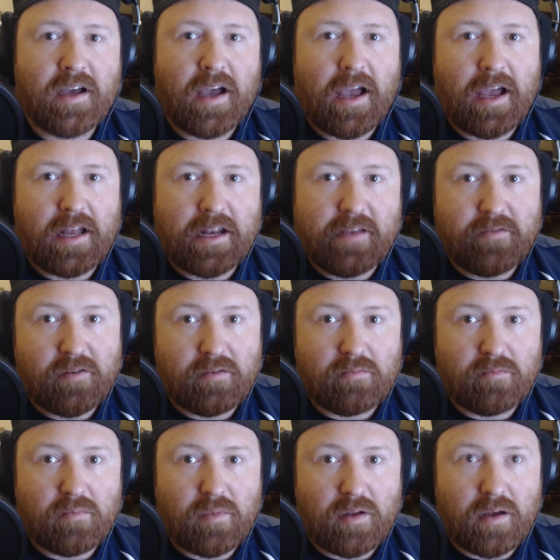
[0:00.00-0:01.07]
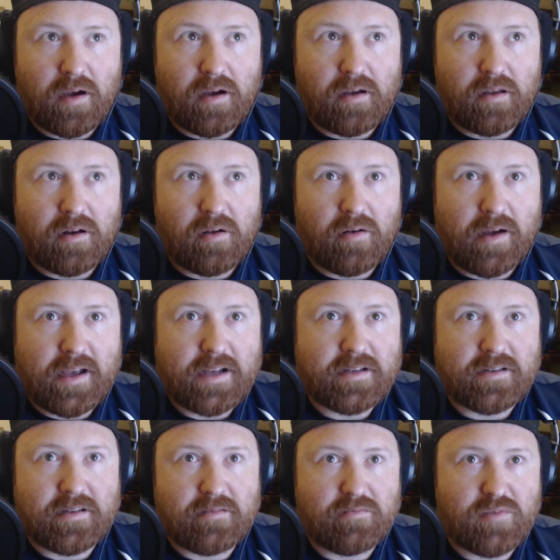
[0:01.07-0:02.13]
and even uh, you know, I
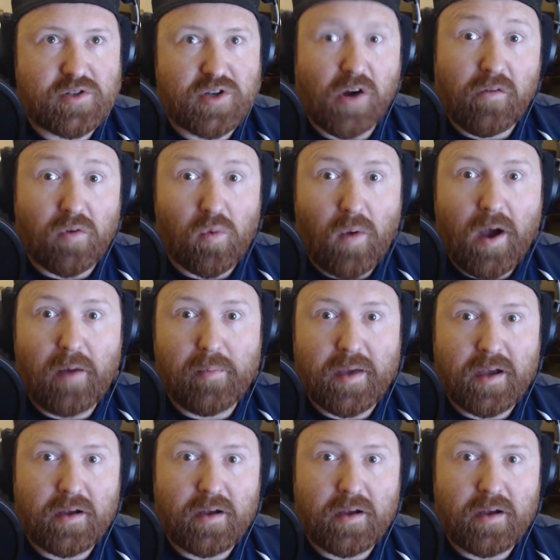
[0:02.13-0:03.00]
guess just overwhelming.